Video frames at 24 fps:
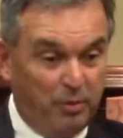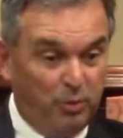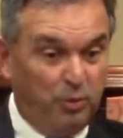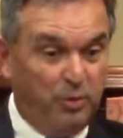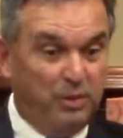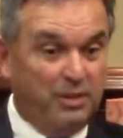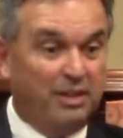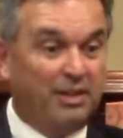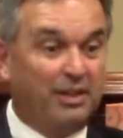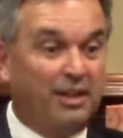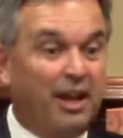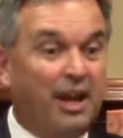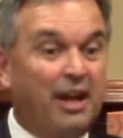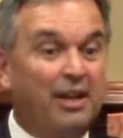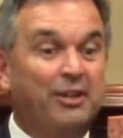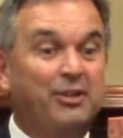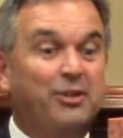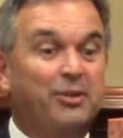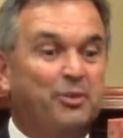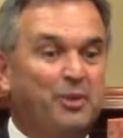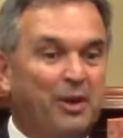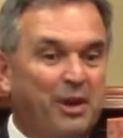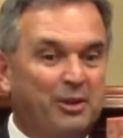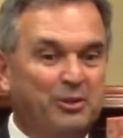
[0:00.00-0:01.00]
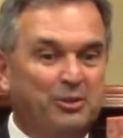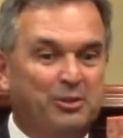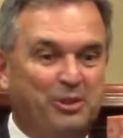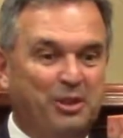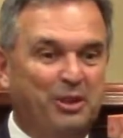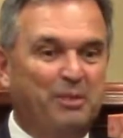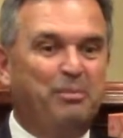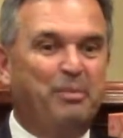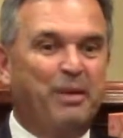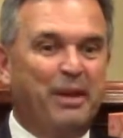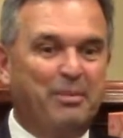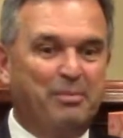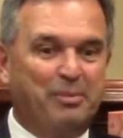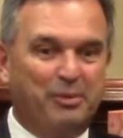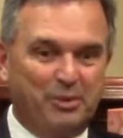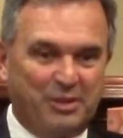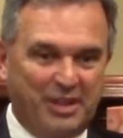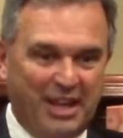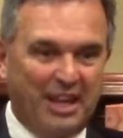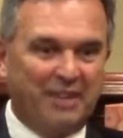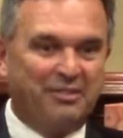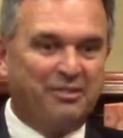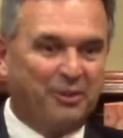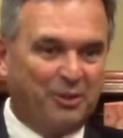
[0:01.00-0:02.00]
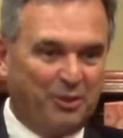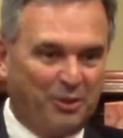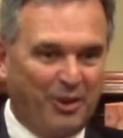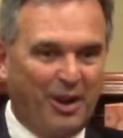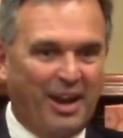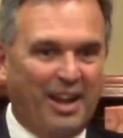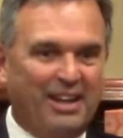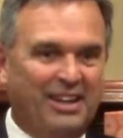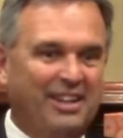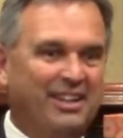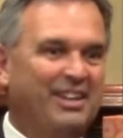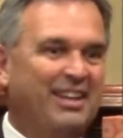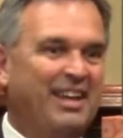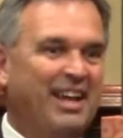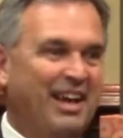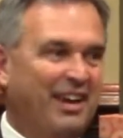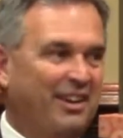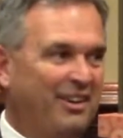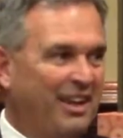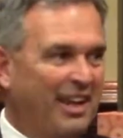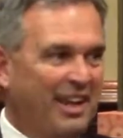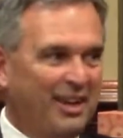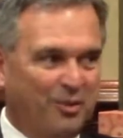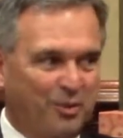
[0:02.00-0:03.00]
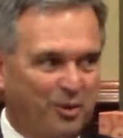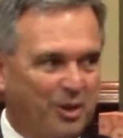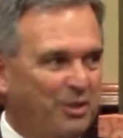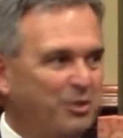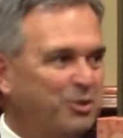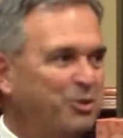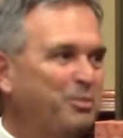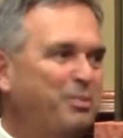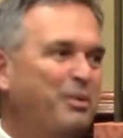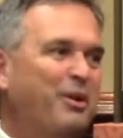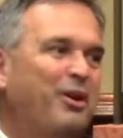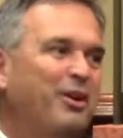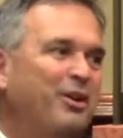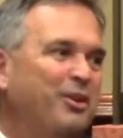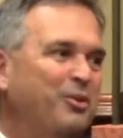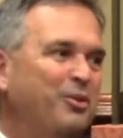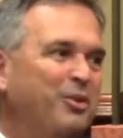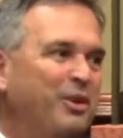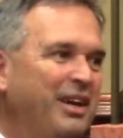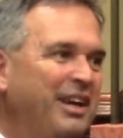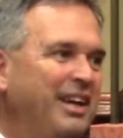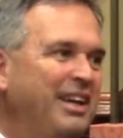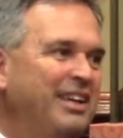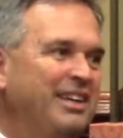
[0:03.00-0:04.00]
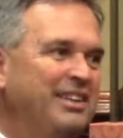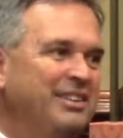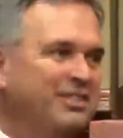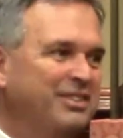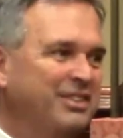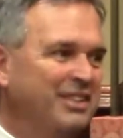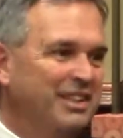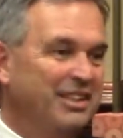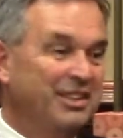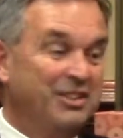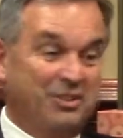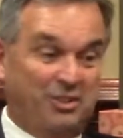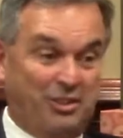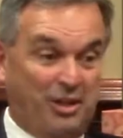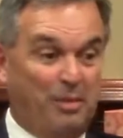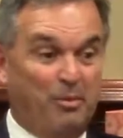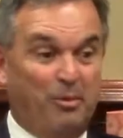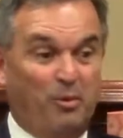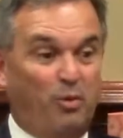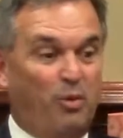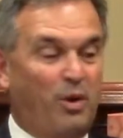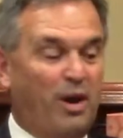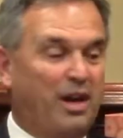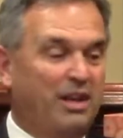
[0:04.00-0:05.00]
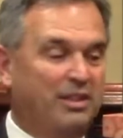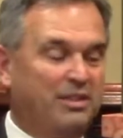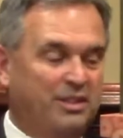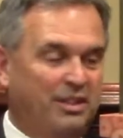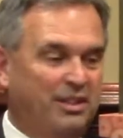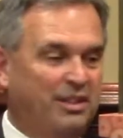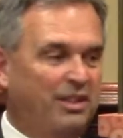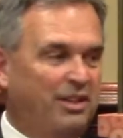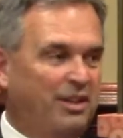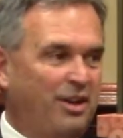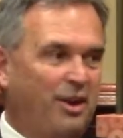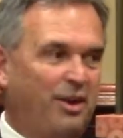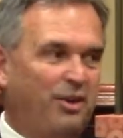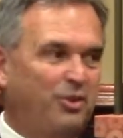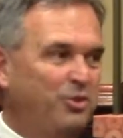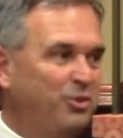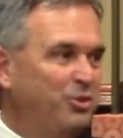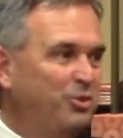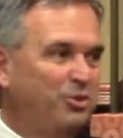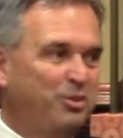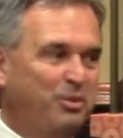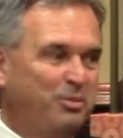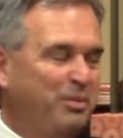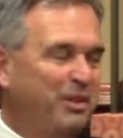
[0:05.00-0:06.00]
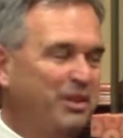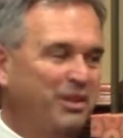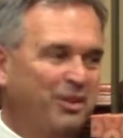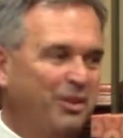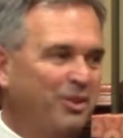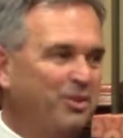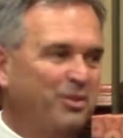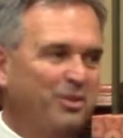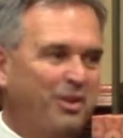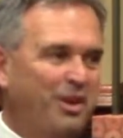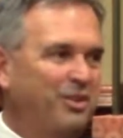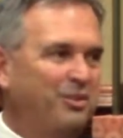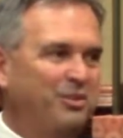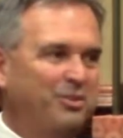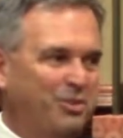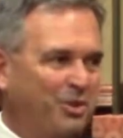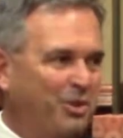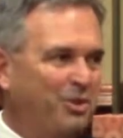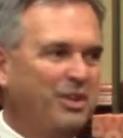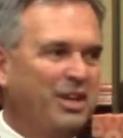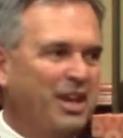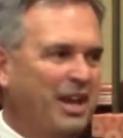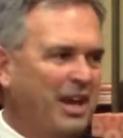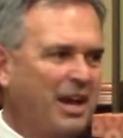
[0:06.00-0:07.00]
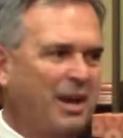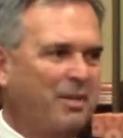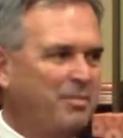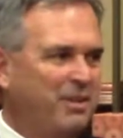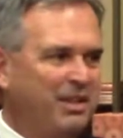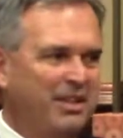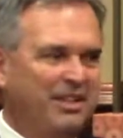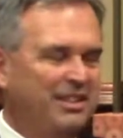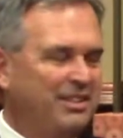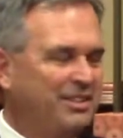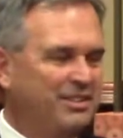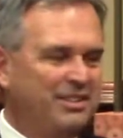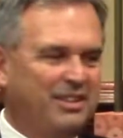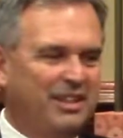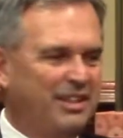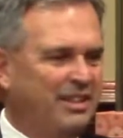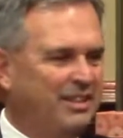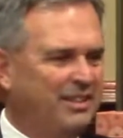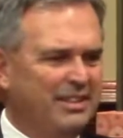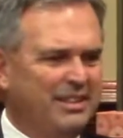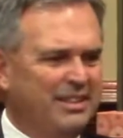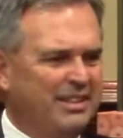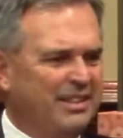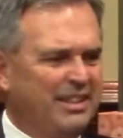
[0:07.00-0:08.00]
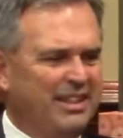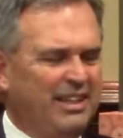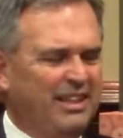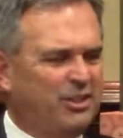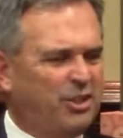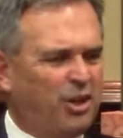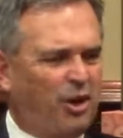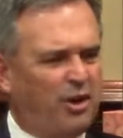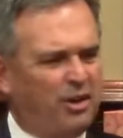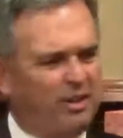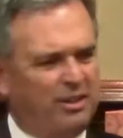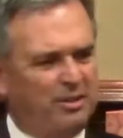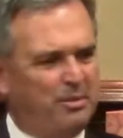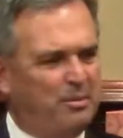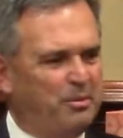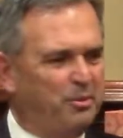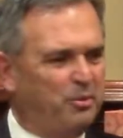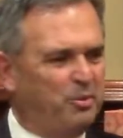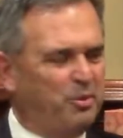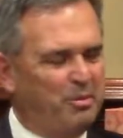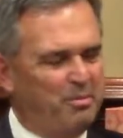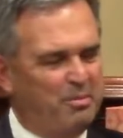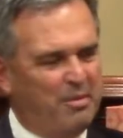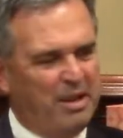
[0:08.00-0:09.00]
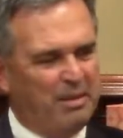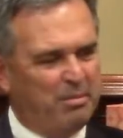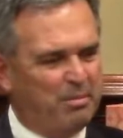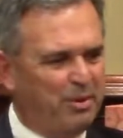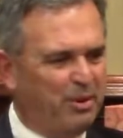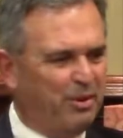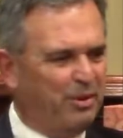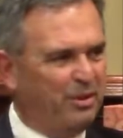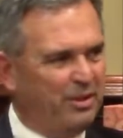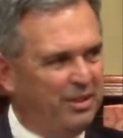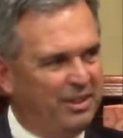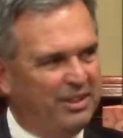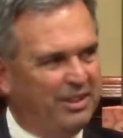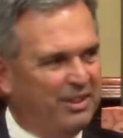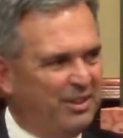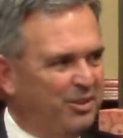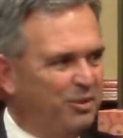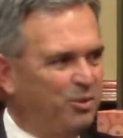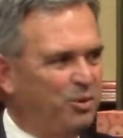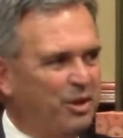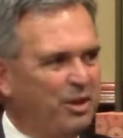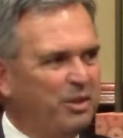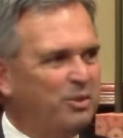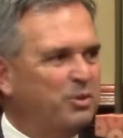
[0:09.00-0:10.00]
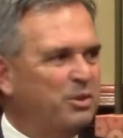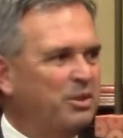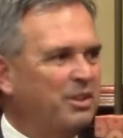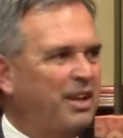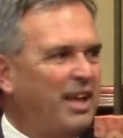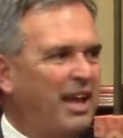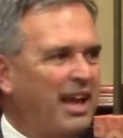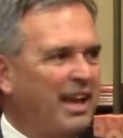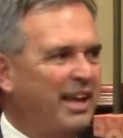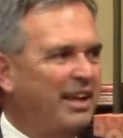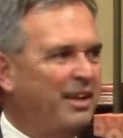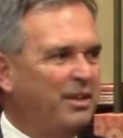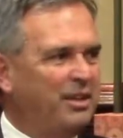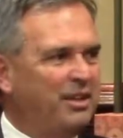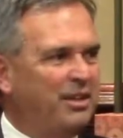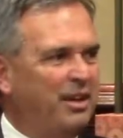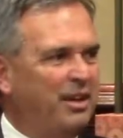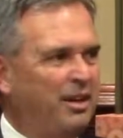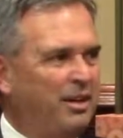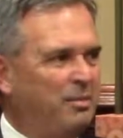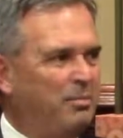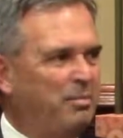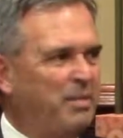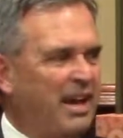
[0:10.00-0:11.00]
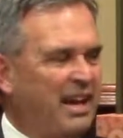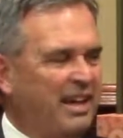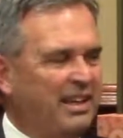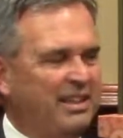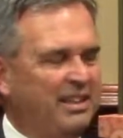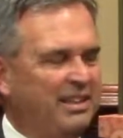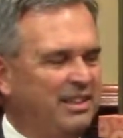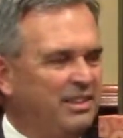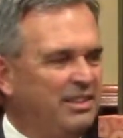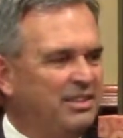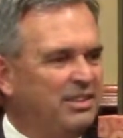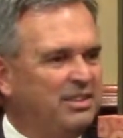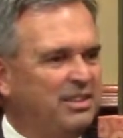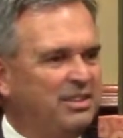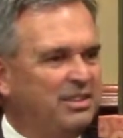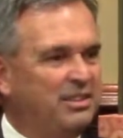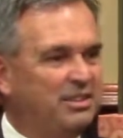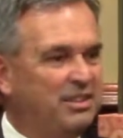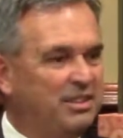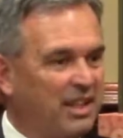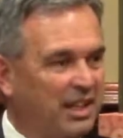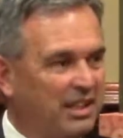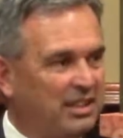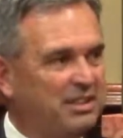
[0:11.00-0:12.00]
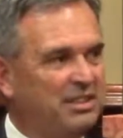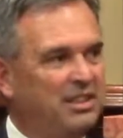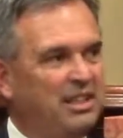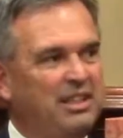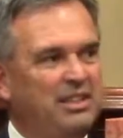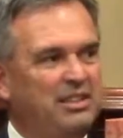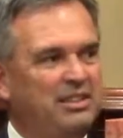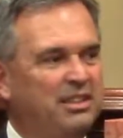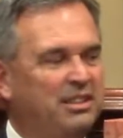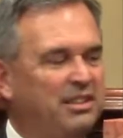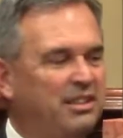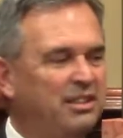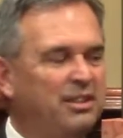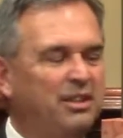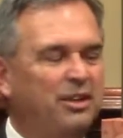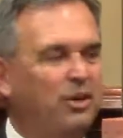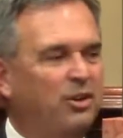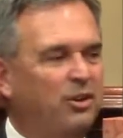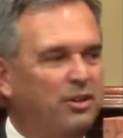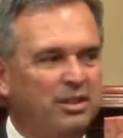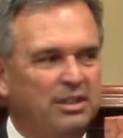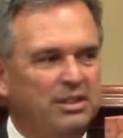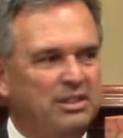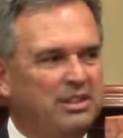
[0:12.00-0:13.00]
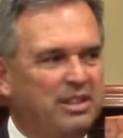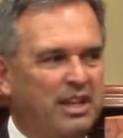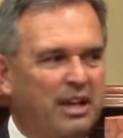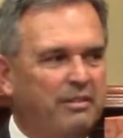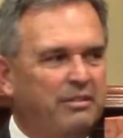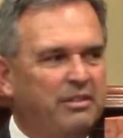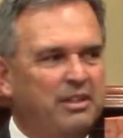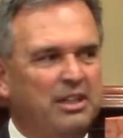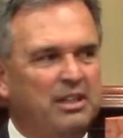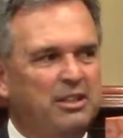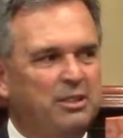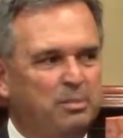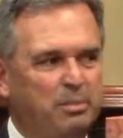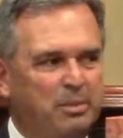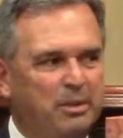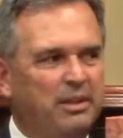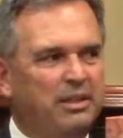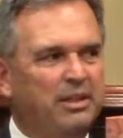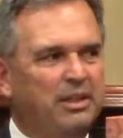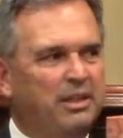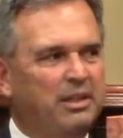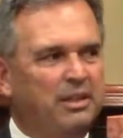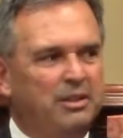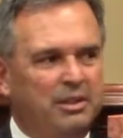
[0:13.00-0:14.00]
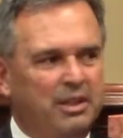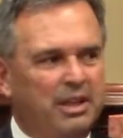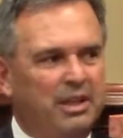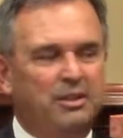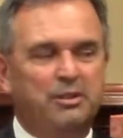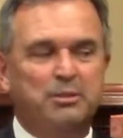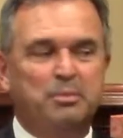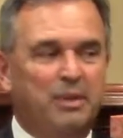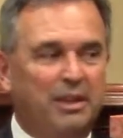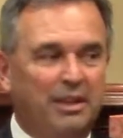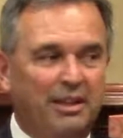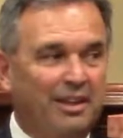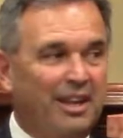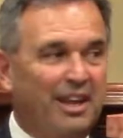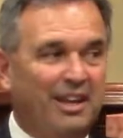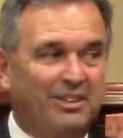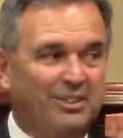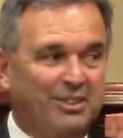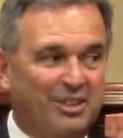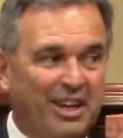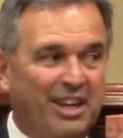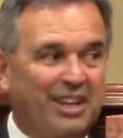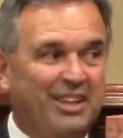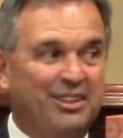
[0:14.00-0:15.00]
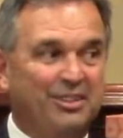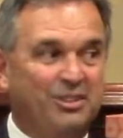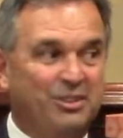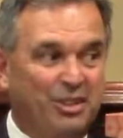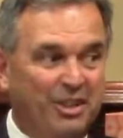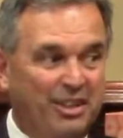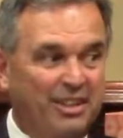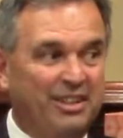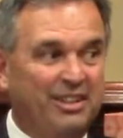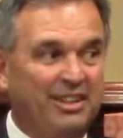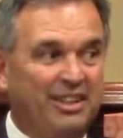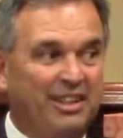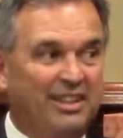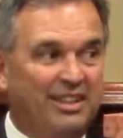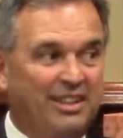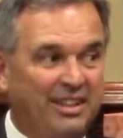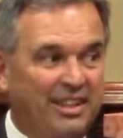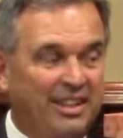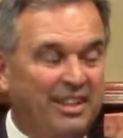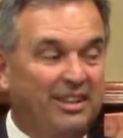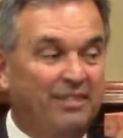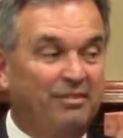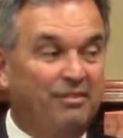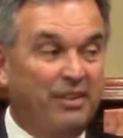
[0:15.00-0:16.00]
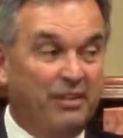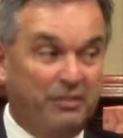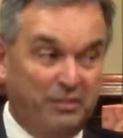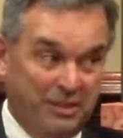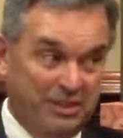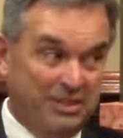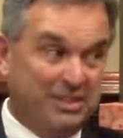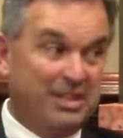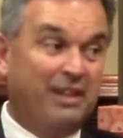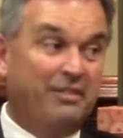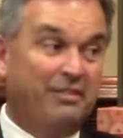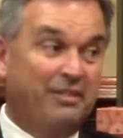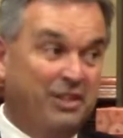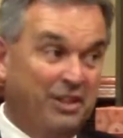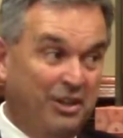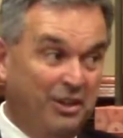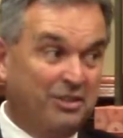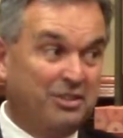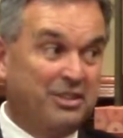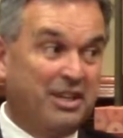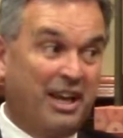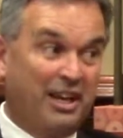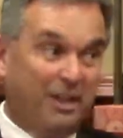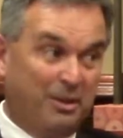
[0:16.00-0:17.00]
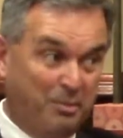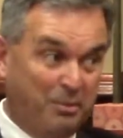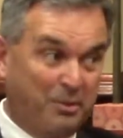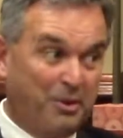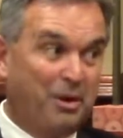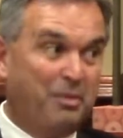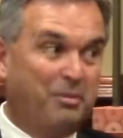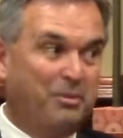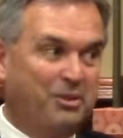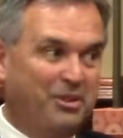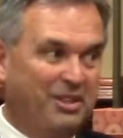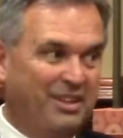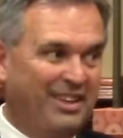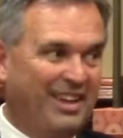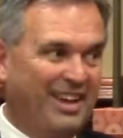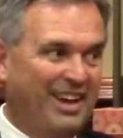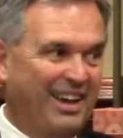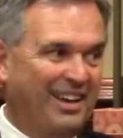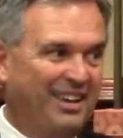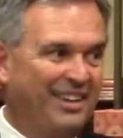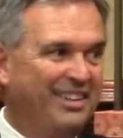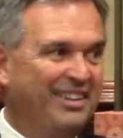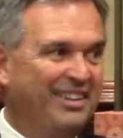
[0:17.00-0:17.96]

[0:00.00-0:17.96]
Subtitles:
when a lot of the roads that people take for granted now, like Russell Parkway and some of Watson and all, used to be dirt roads. So yeah, I mean, it's hard to remember what it was like back in the 60s and the early 70s, but there's been a lot of change in 57 years, I can promise you that.